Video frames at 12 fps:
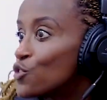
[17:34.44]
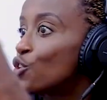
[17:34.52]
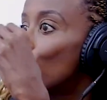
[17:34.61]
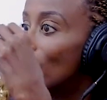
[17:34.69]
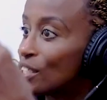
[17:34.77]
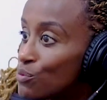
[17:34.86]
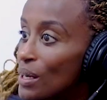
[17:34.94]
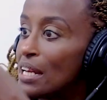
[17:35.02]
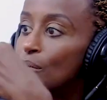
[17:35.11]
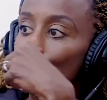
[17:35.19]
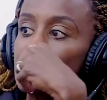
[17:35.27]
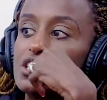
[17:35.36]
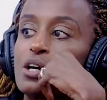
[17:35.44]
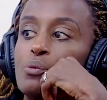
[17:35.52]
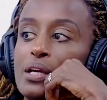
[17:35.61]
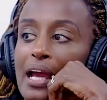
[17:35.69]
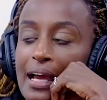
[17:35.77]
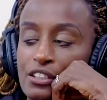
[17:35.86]
So it's really important that
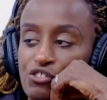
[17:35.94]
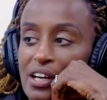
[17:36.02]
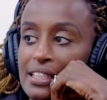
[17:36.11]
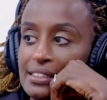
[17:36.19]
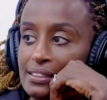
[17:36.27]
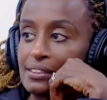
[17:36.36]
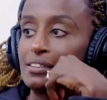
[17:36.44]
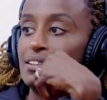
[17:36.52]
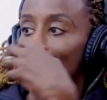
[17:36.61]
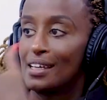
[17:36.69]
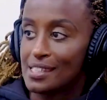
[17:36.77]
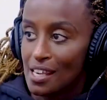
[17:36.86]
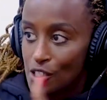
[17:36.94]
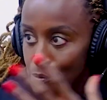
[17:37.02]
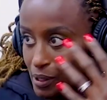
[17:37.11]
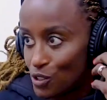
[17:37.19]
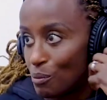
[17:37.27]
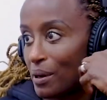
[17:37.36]
we address a safe
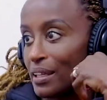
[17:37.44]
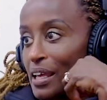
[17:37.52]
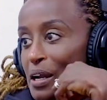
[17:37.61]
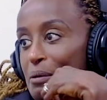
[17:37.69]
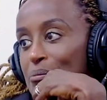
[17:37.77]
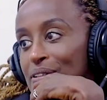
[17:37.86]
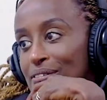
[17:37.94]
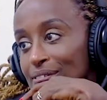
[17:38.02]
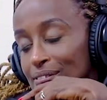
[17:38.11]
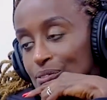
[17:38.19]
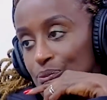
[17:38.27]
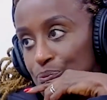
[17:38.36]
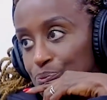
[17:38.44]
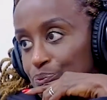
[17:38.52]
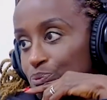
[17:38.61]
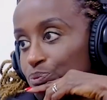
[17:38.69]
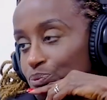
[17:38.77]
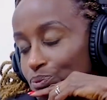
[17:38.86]
space to bring that up.
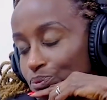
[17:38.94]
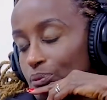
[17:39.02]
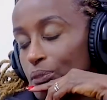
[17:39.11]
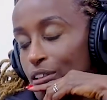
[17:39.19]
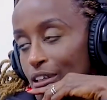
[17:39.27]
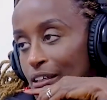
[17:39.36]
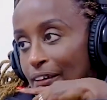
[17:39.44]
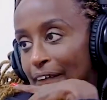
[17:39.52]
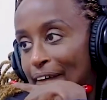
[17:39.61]
Yeah.